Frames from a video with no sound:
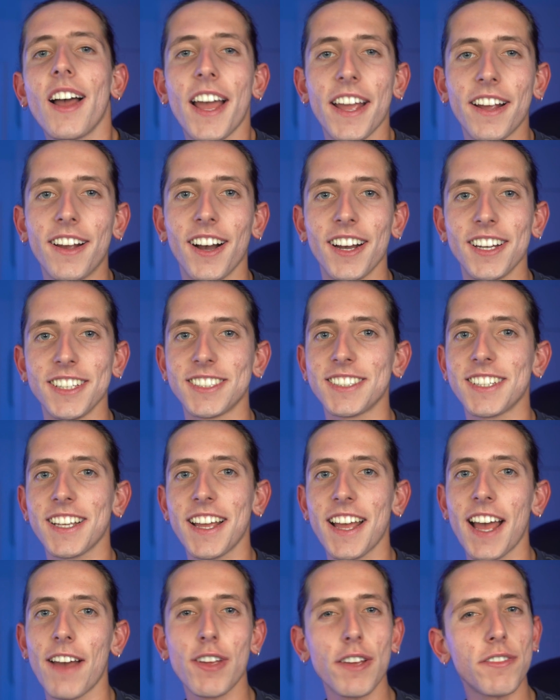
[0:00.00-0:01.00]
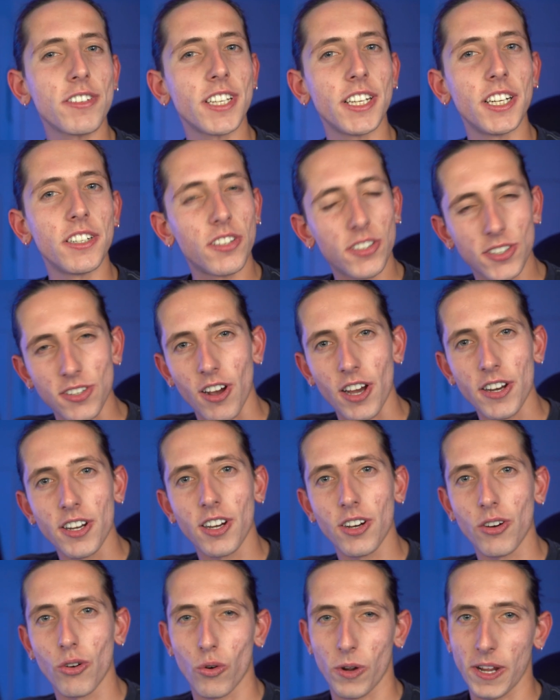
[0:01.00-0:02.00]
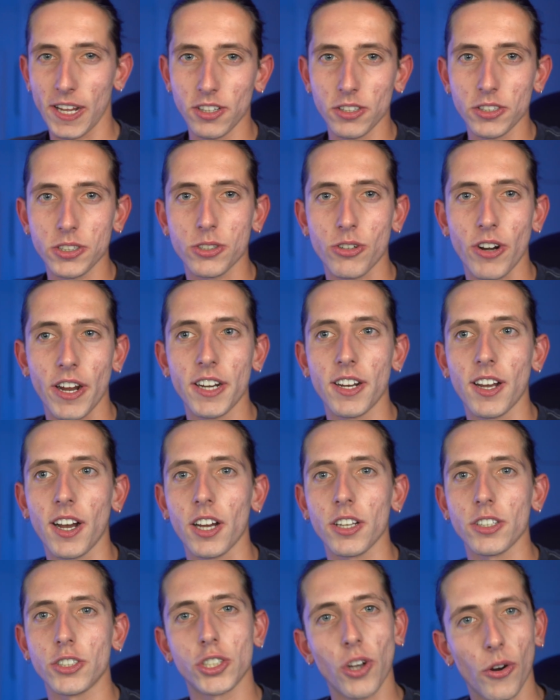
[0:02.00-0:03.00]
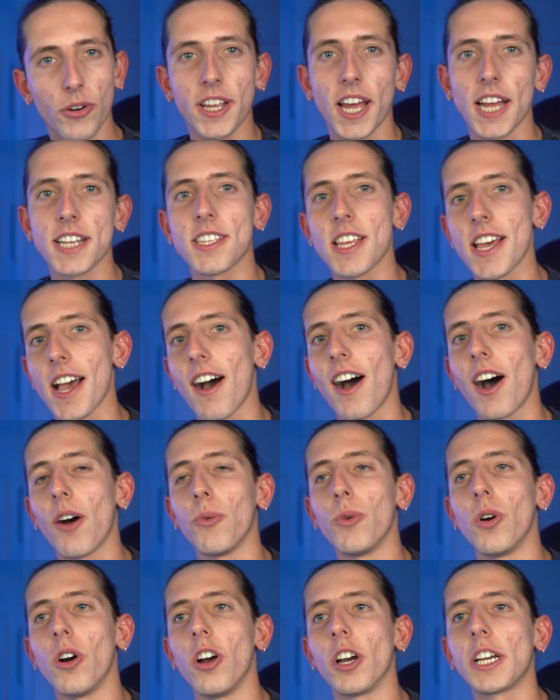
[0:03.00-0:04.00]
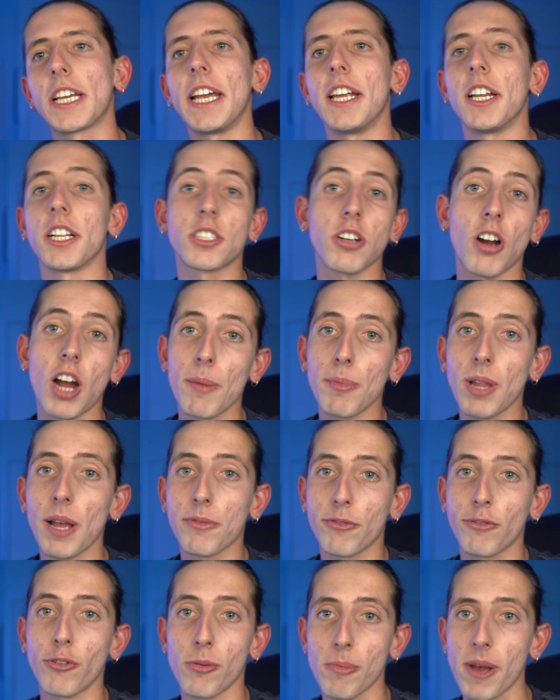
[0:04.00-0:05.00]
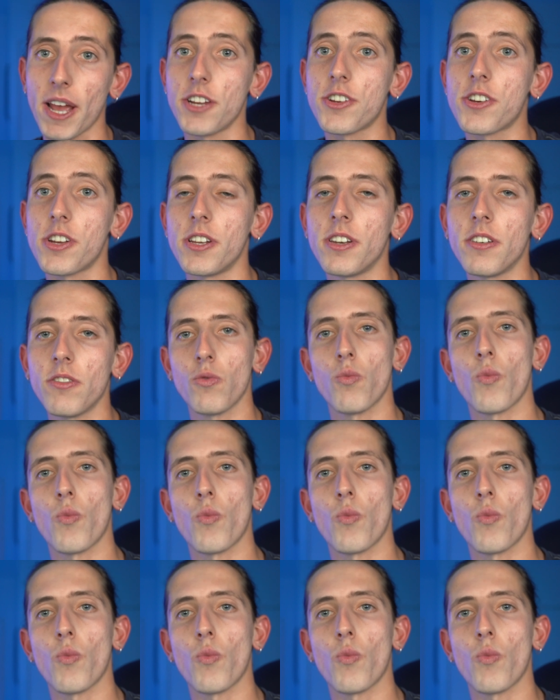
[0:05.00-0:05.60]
Hey guys, have you ever seen a designer or illustrator showcase their artwork in a time-lapse formation